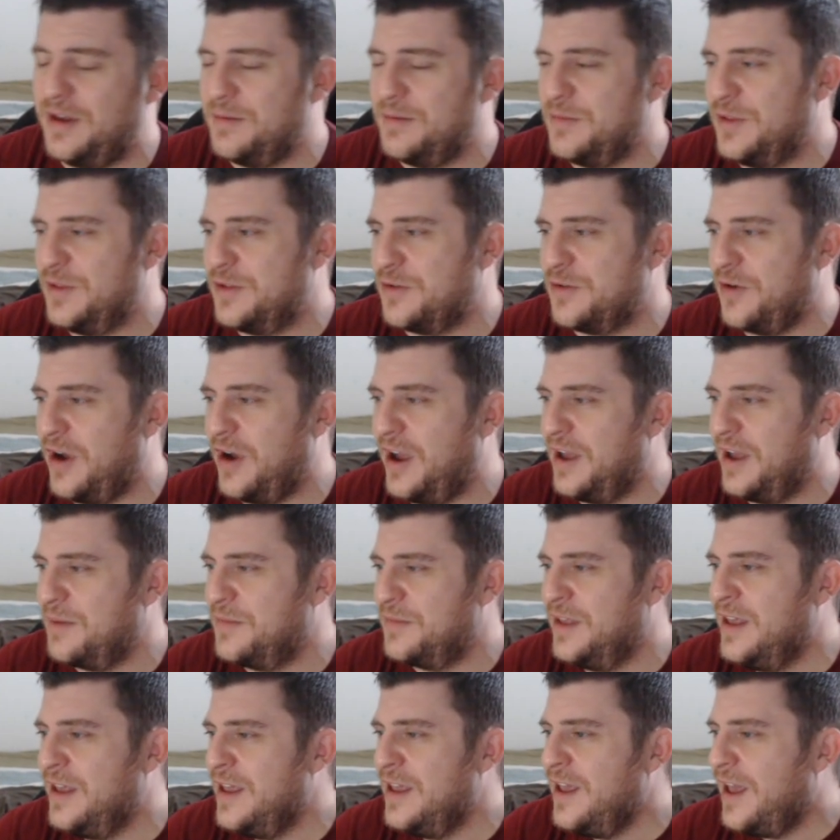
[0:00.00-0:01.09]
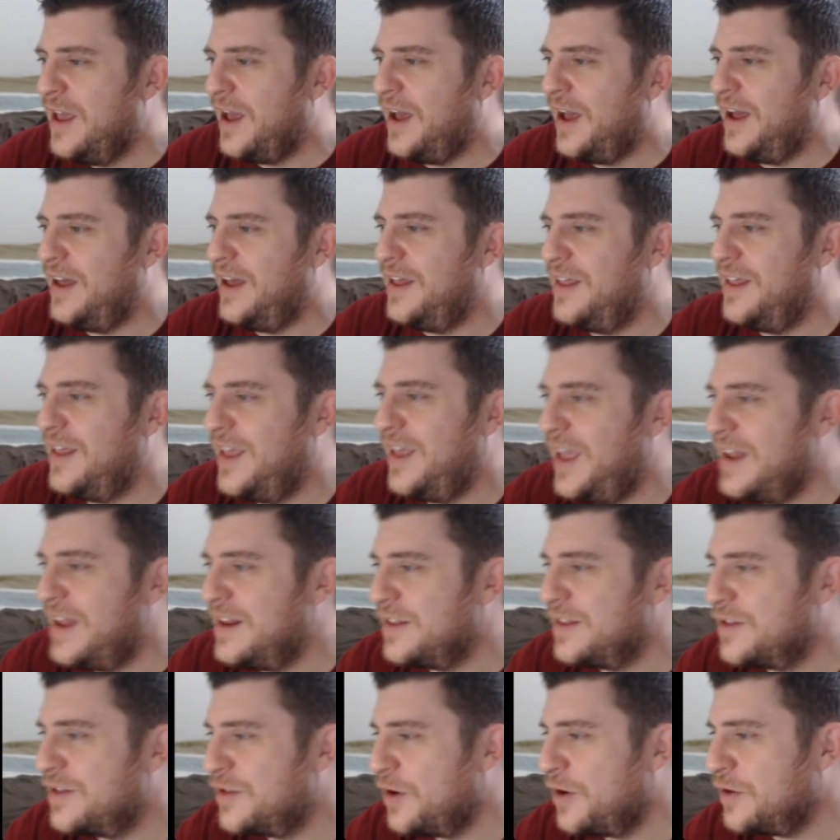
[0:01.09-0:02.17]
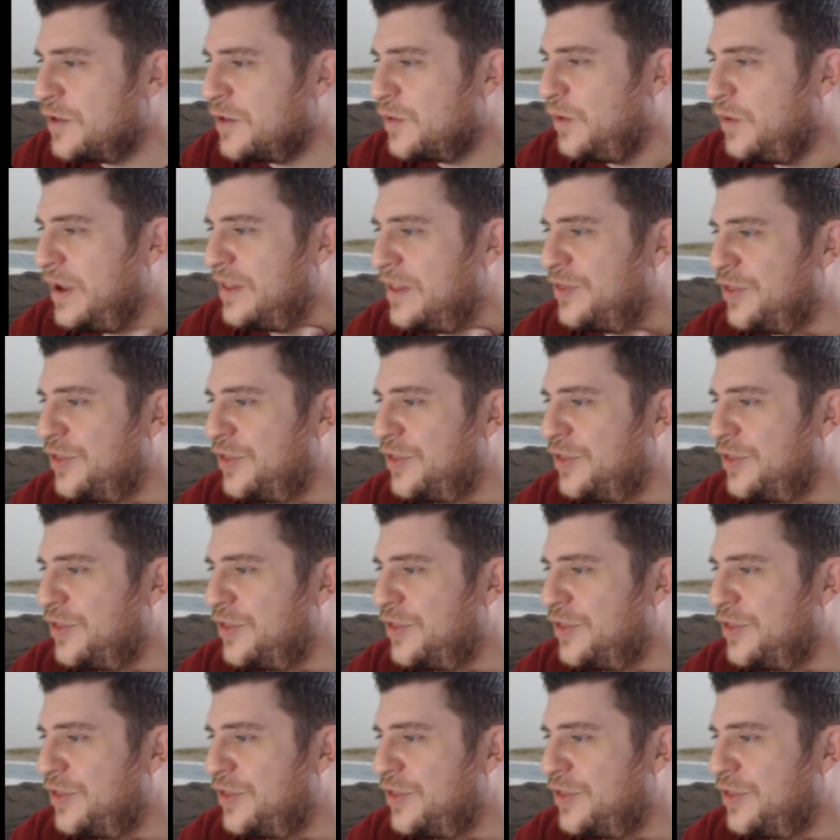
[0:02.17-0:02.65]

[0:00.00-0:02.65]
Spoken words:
described. And it starts with,